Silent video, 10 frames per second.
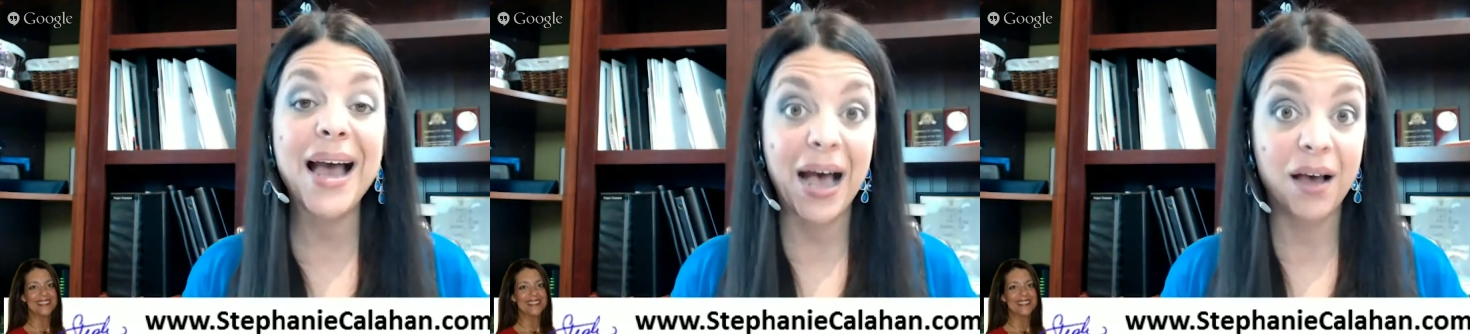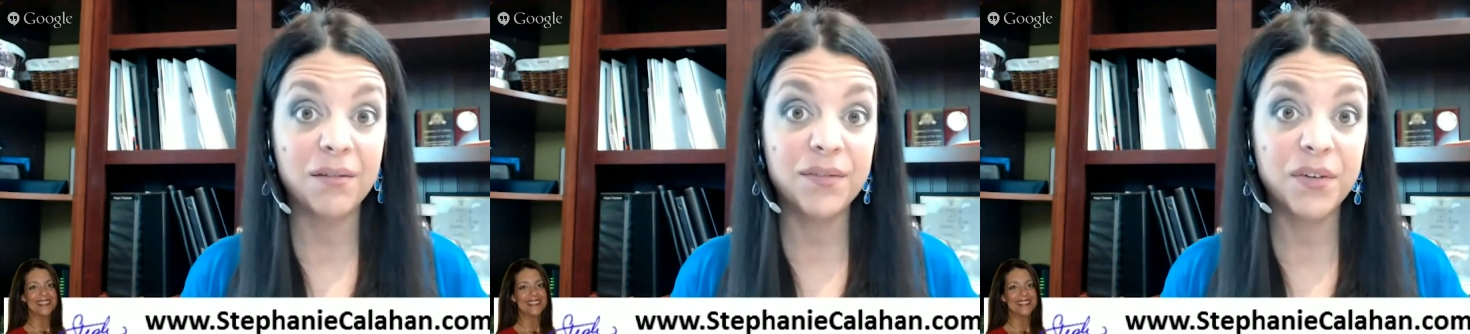
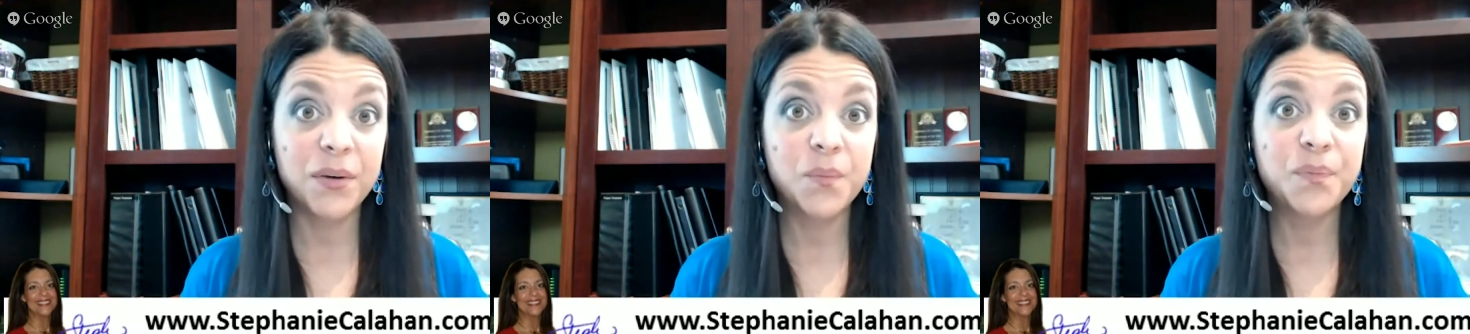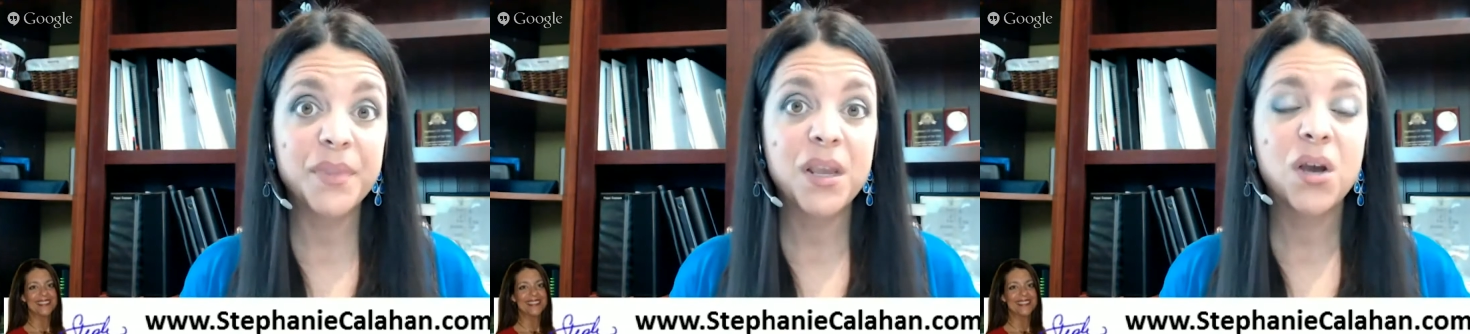Speaker 1: have,
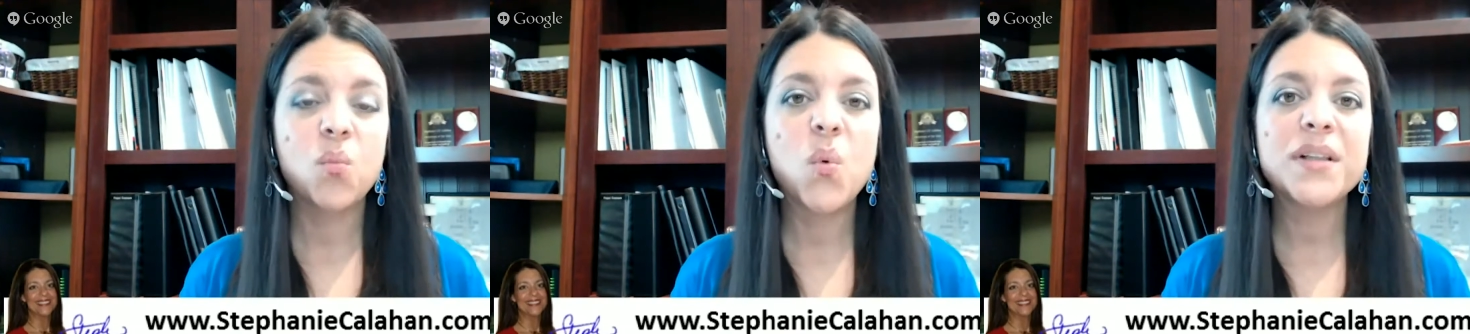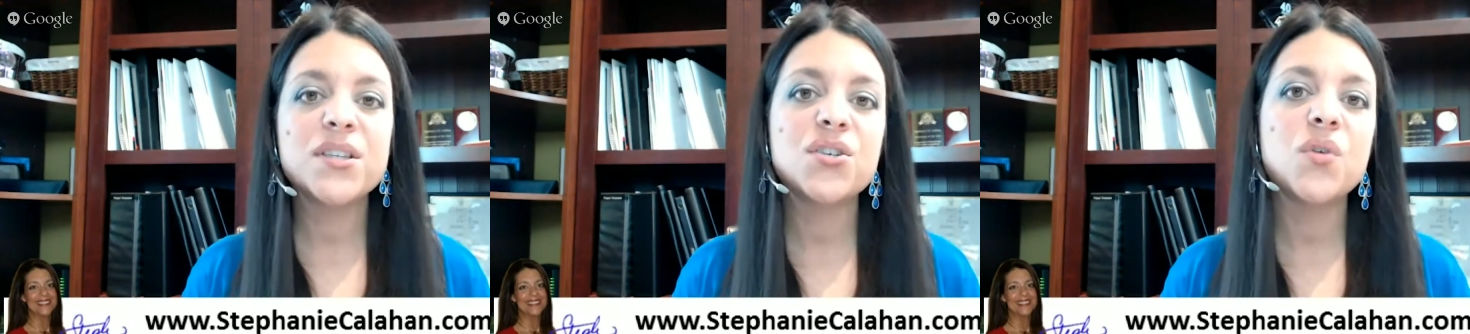
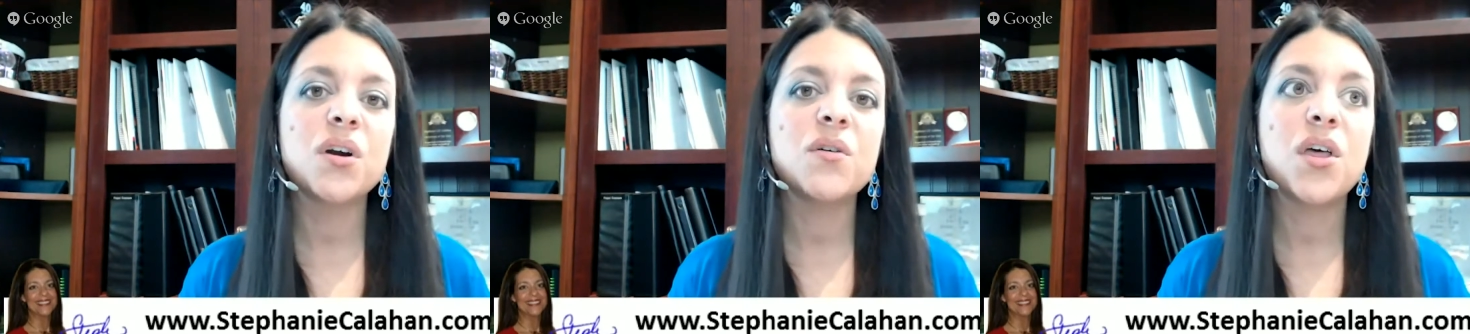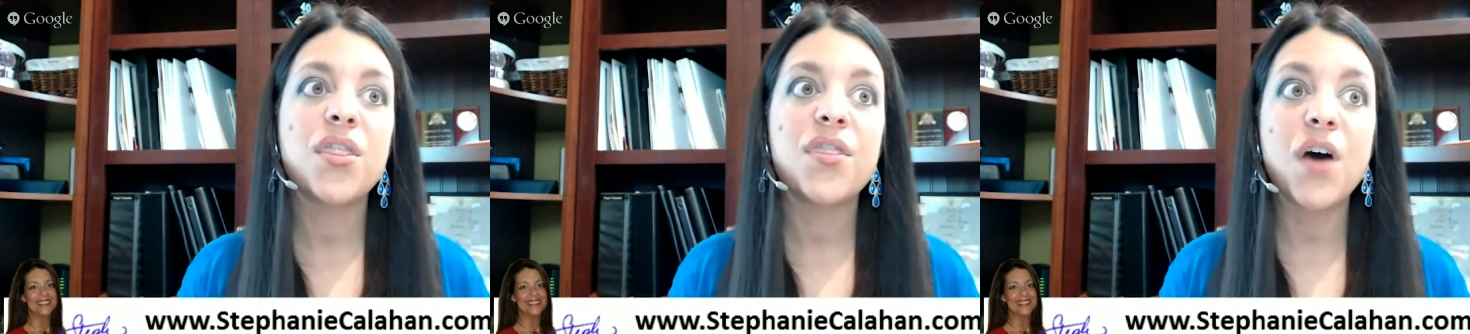what's your
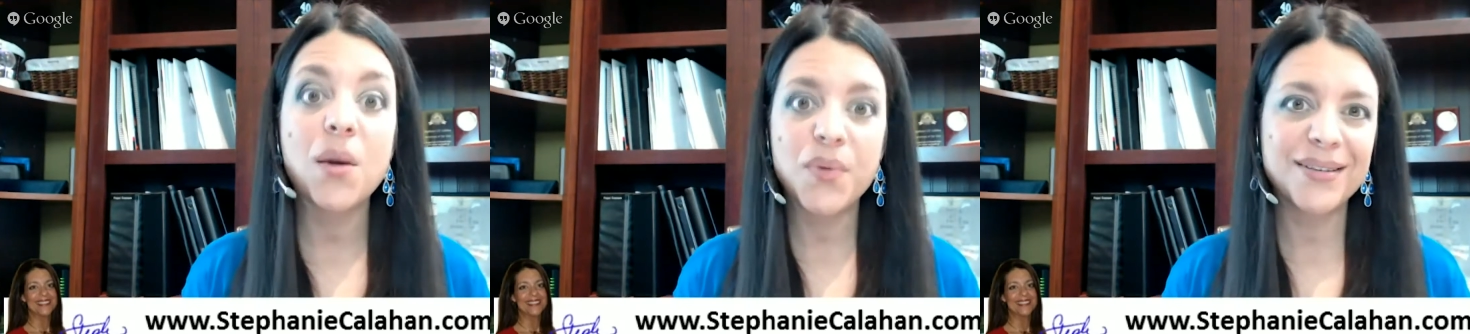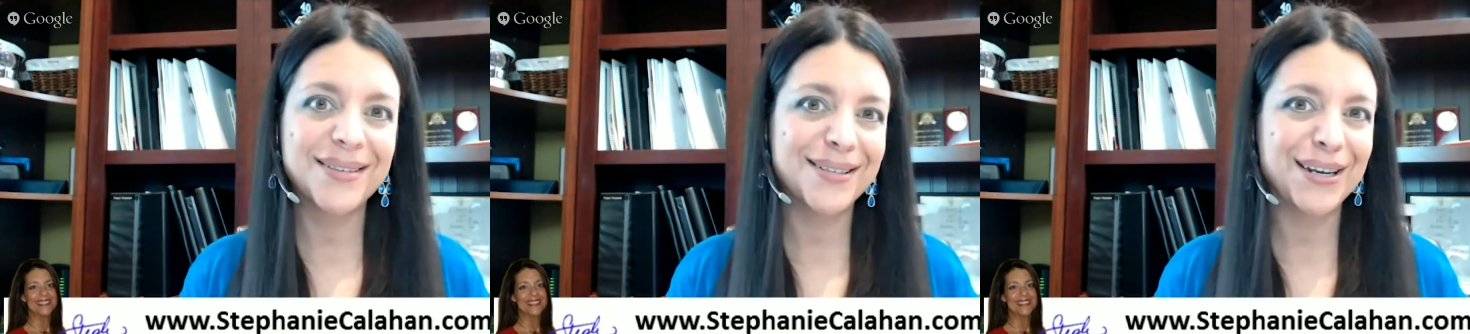thought
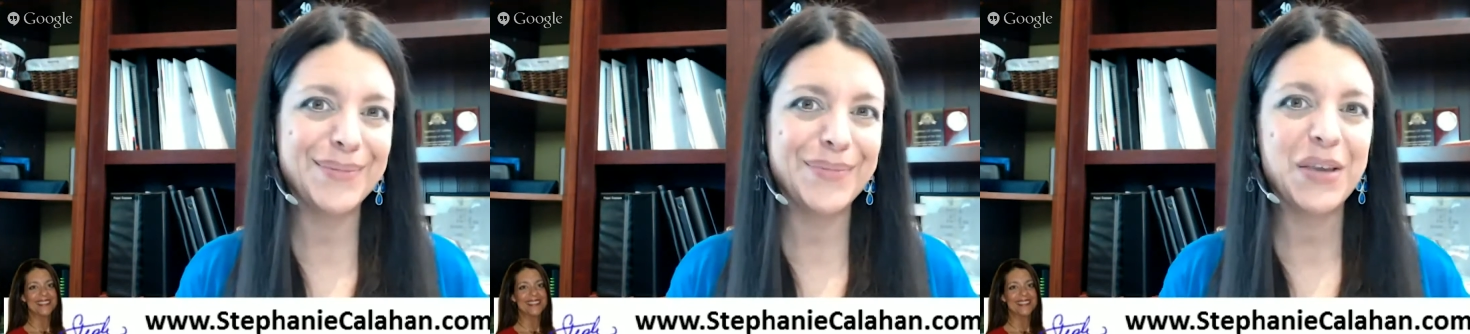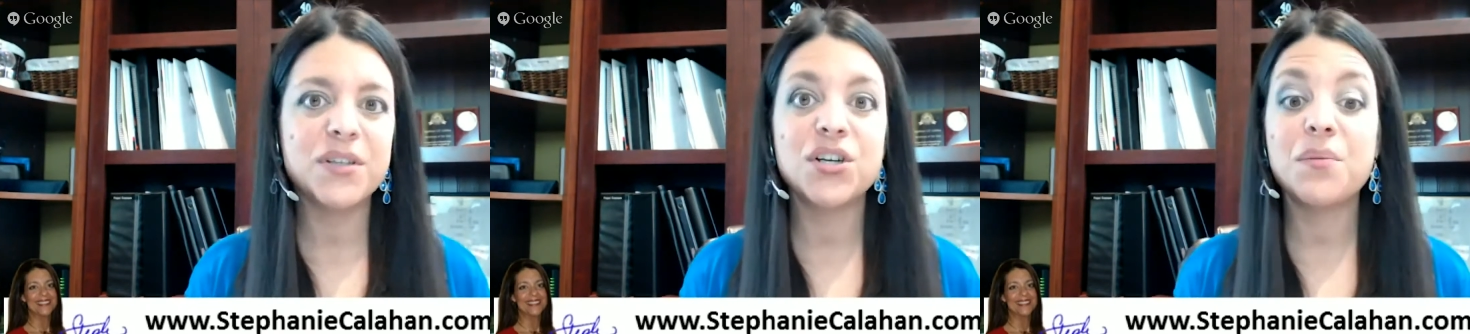process going to
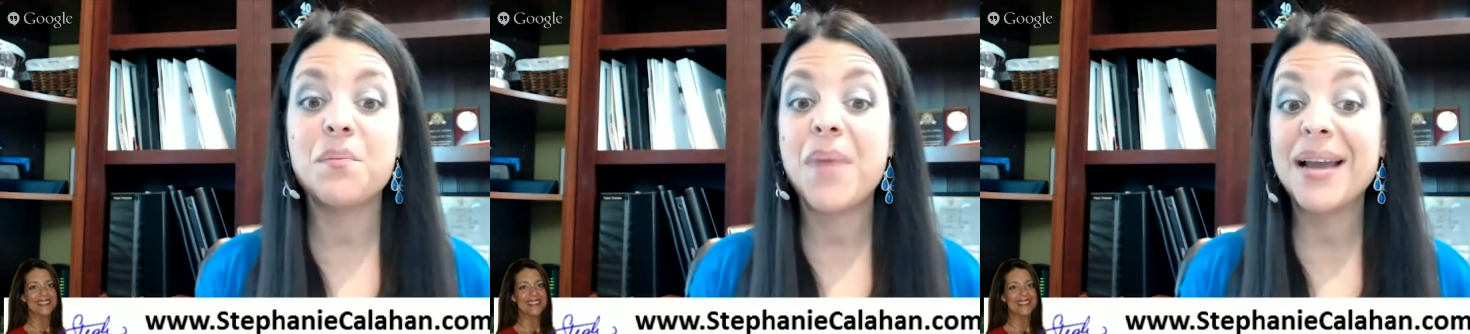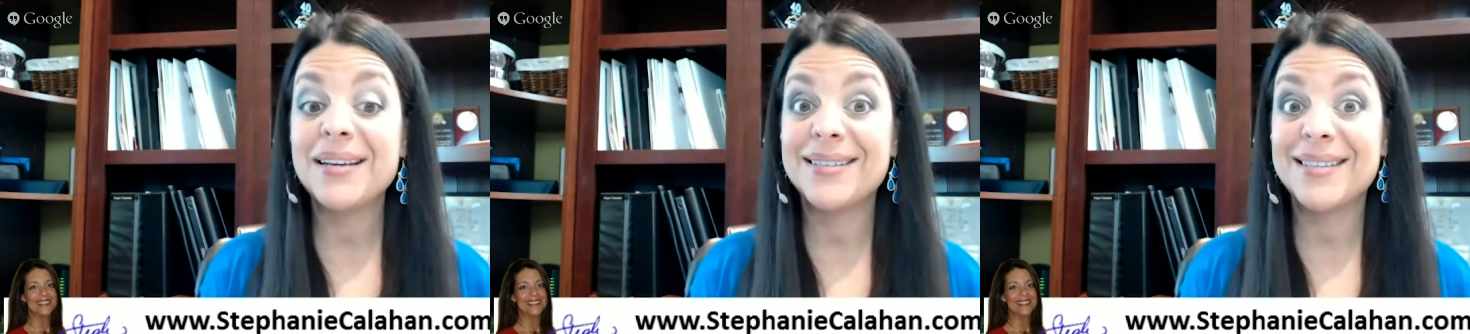be? What's your
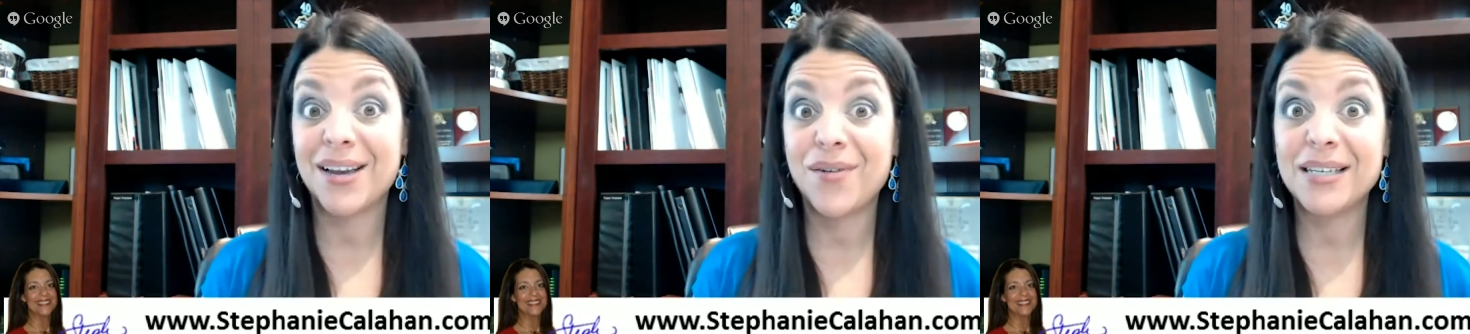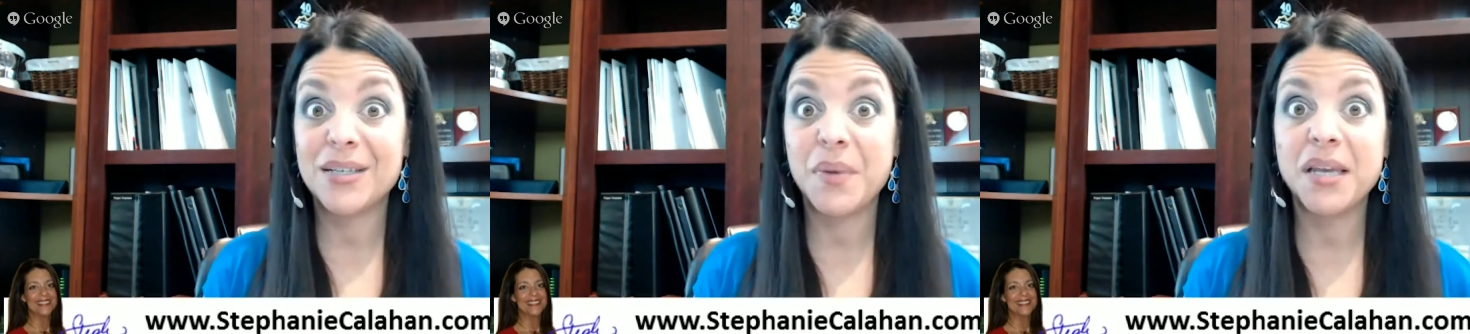mindset
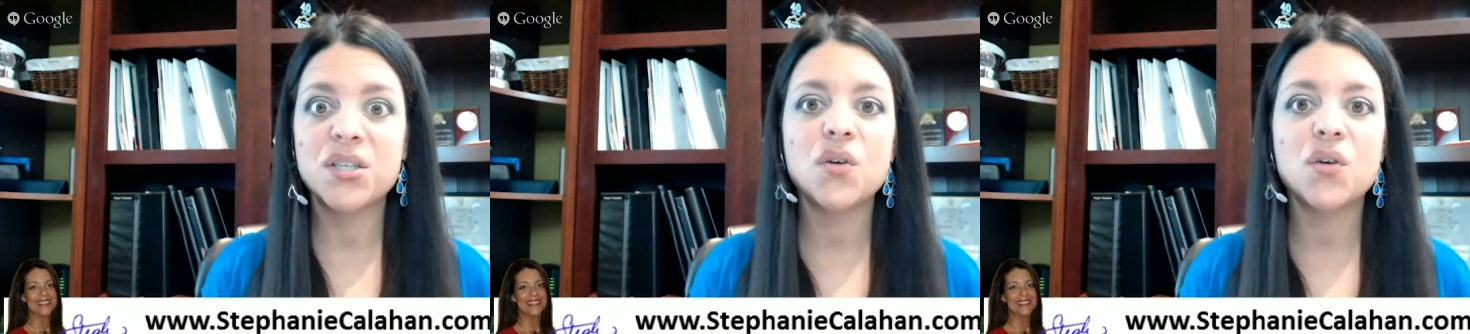going to be?